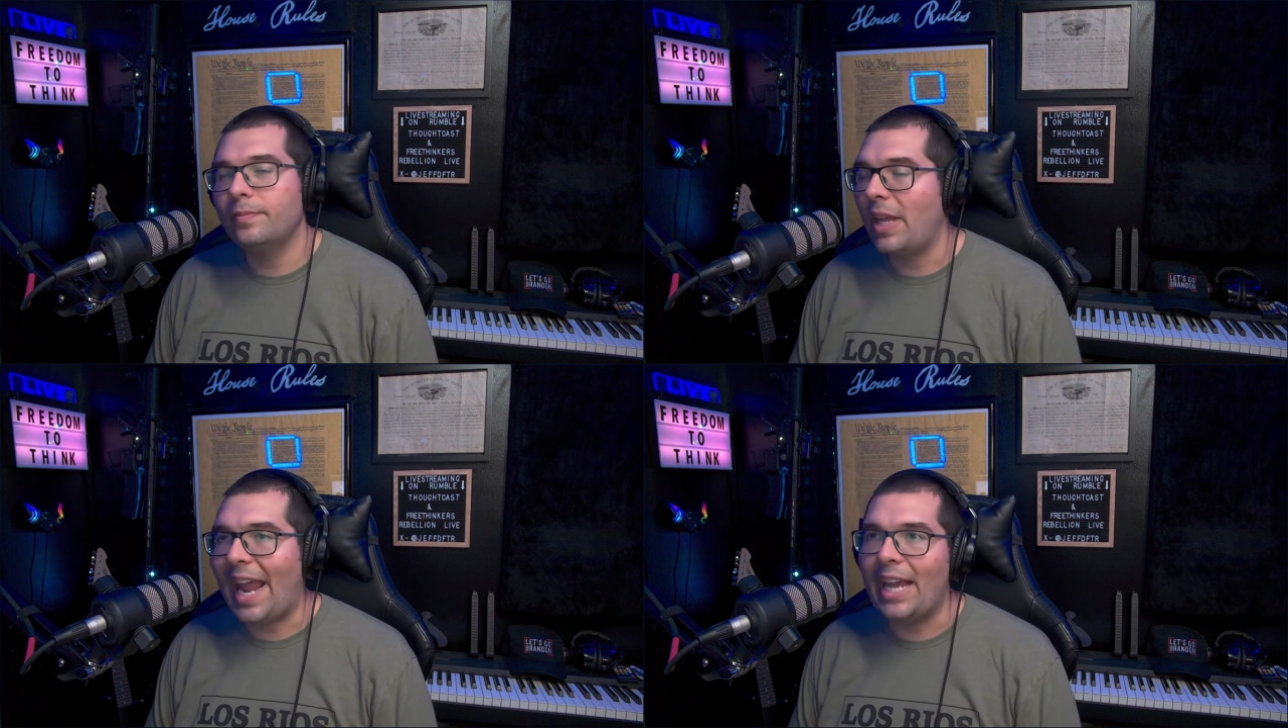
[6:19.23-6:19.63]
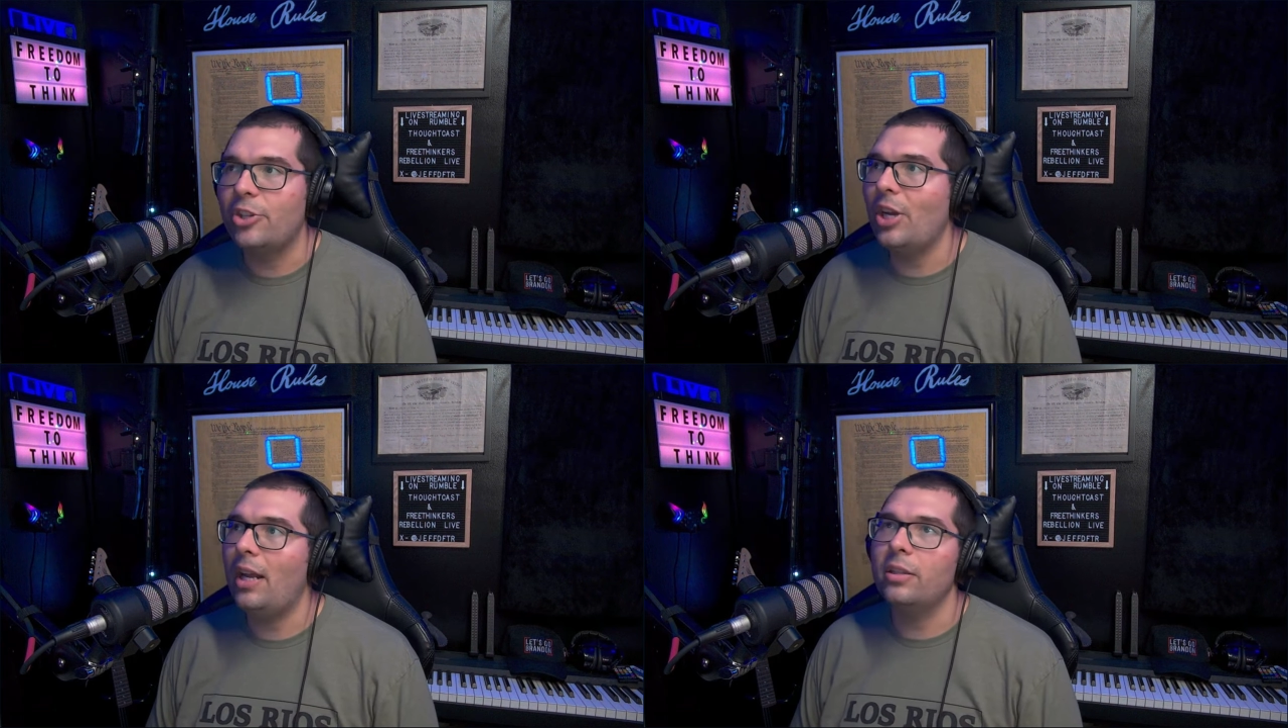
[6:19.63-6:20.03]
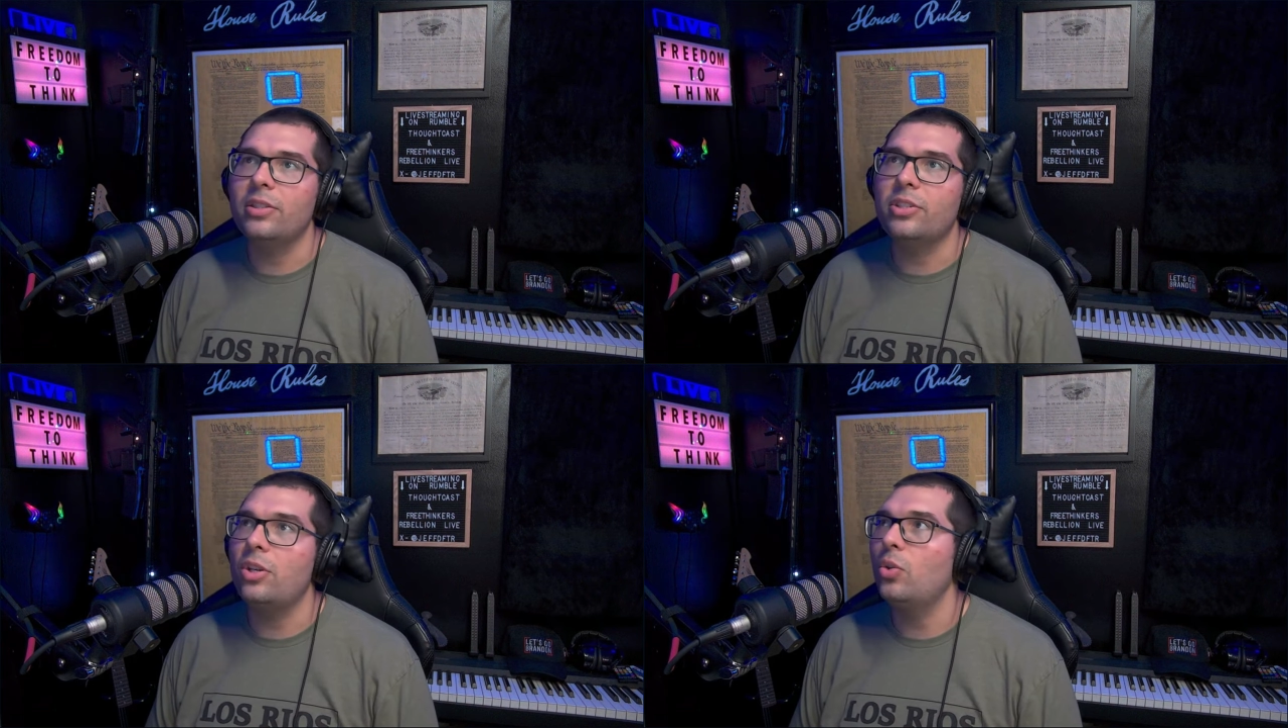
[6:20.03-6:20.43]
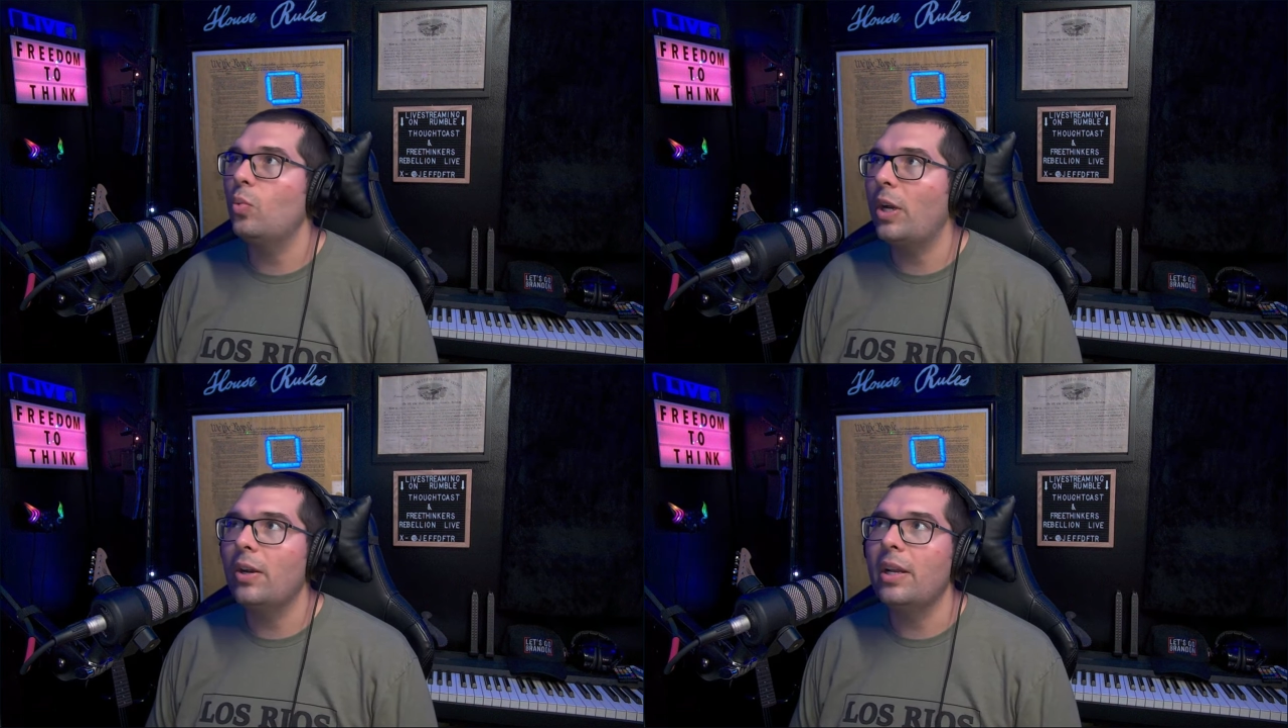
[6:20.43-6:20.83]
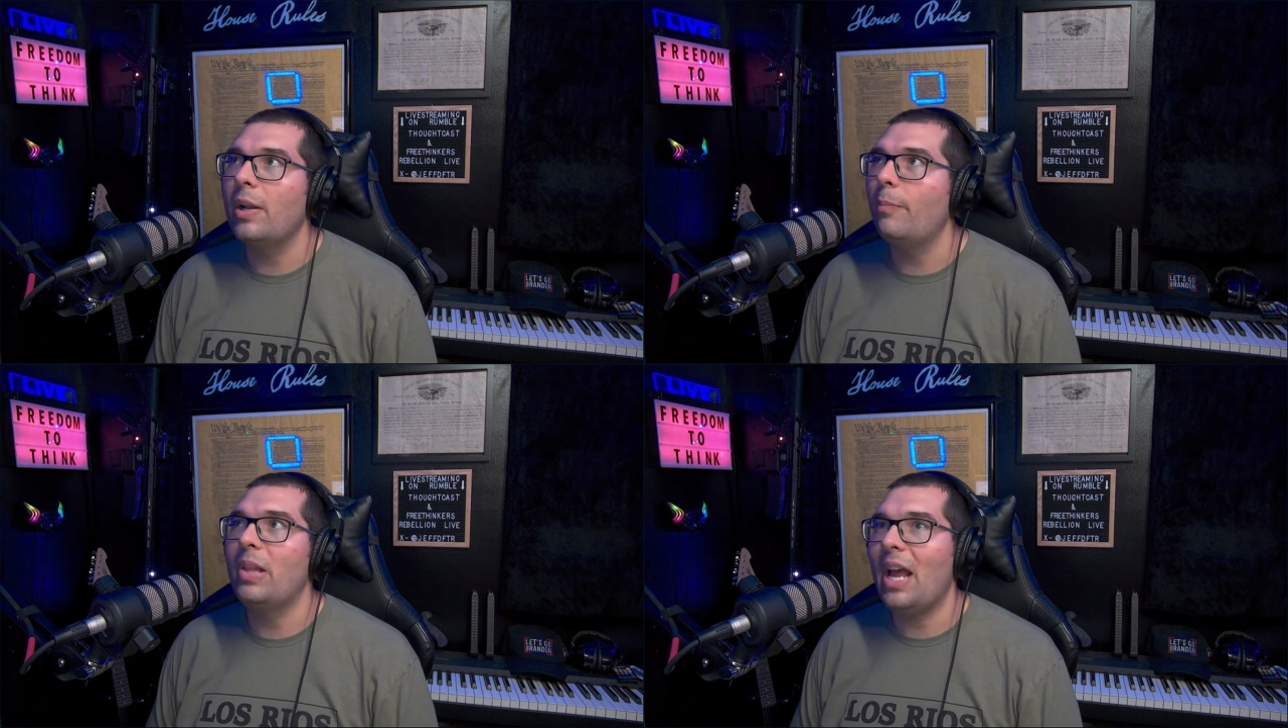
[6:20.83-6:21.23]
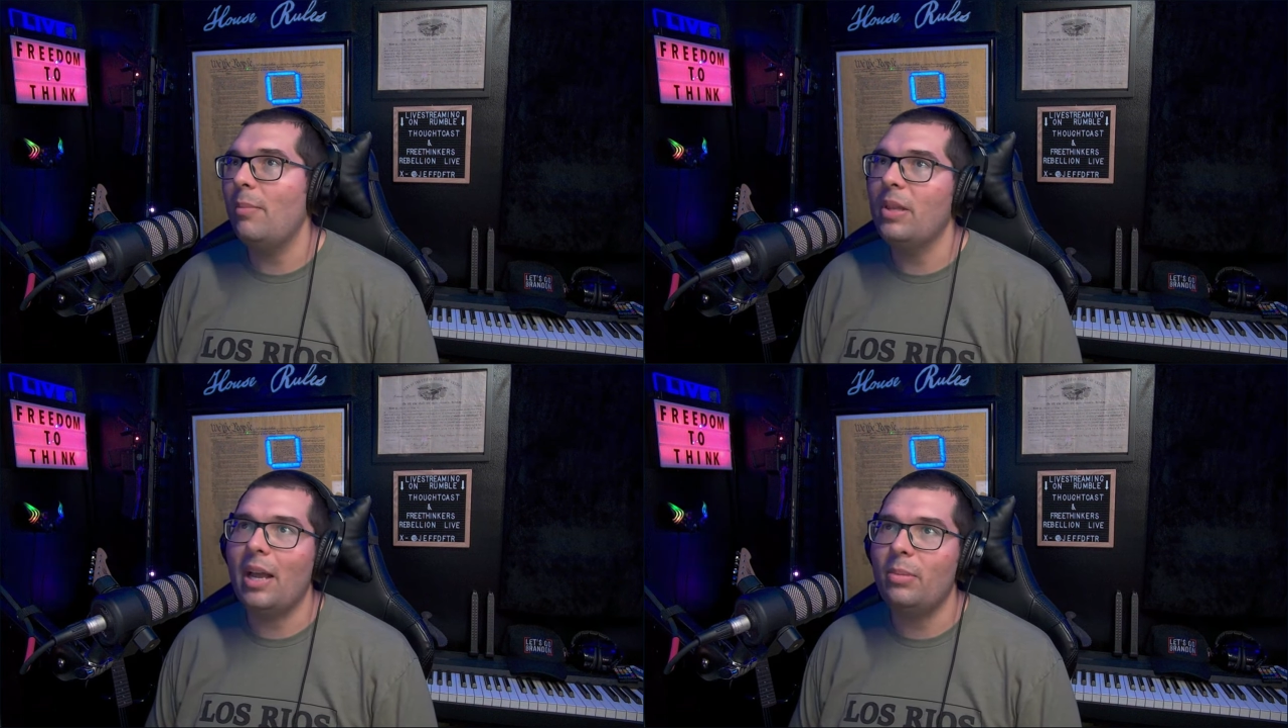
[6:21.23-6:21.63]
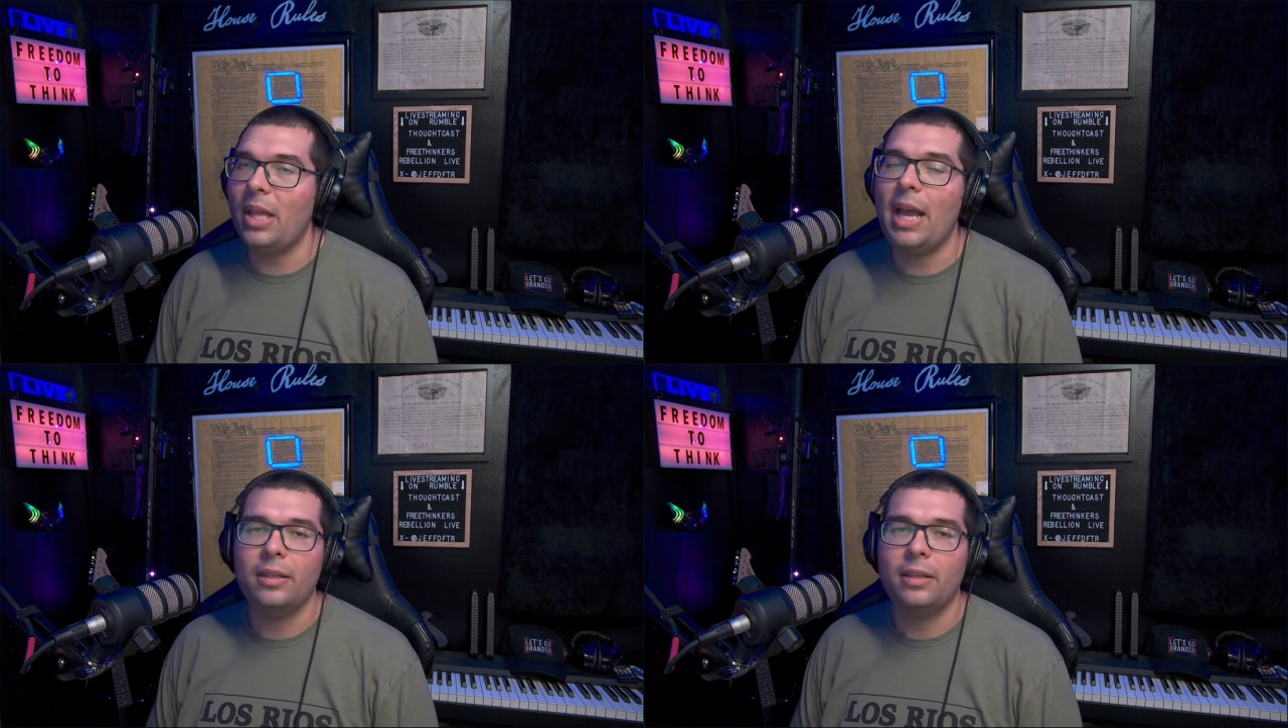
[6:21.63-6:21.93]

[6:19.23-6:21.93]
agile as you, we're blah, blah, blah.